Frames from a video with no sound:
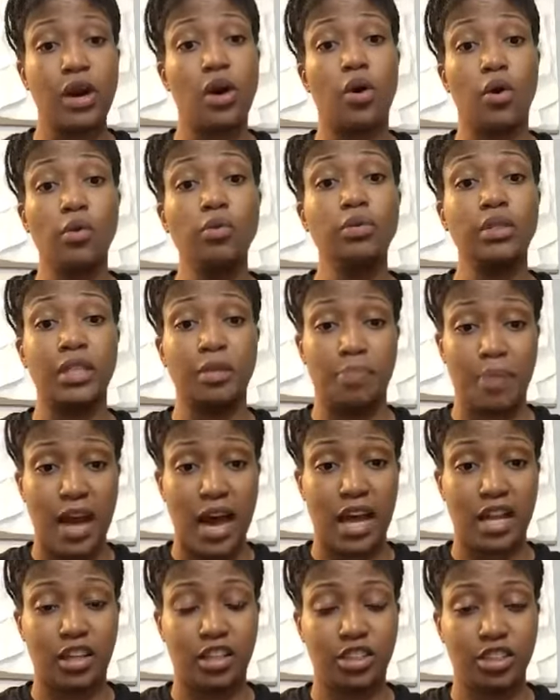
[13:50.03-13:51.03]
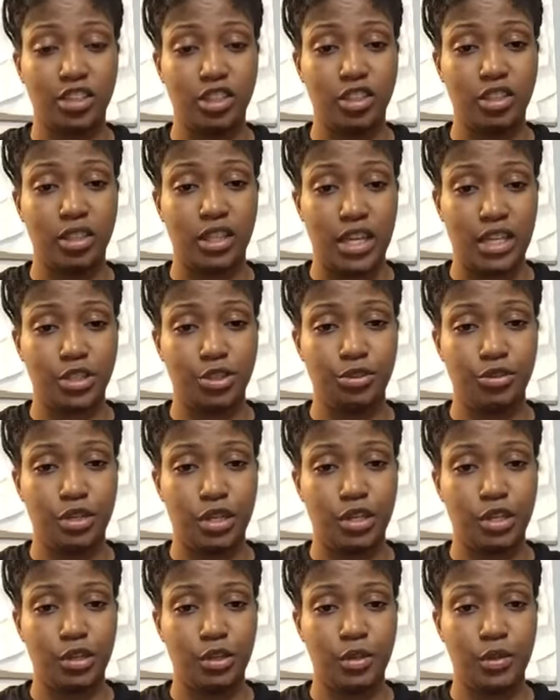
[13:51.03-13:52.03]
the only polish that
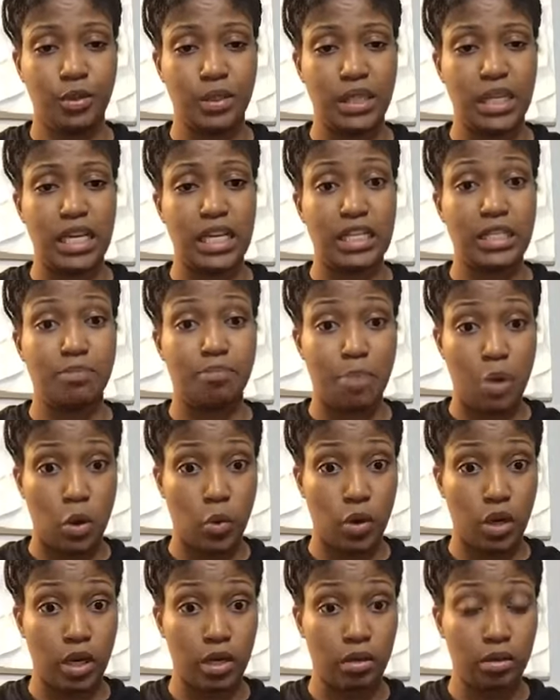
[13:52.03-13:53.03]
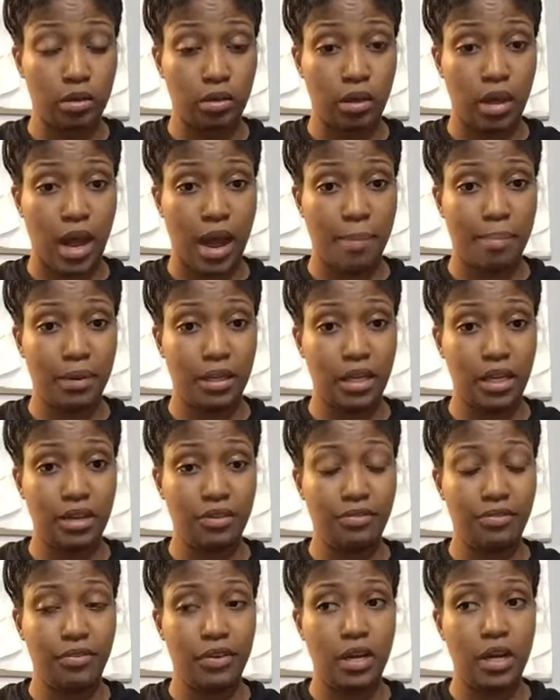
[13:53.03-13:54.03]
you can use is Bona, I
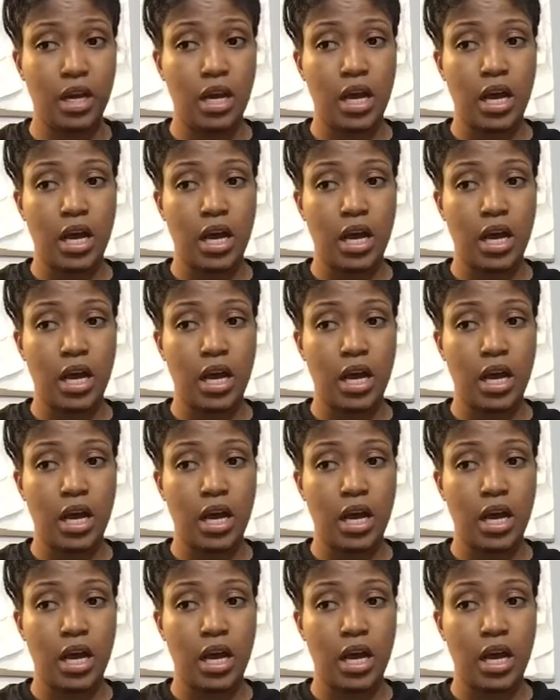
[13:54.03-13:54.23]
believe.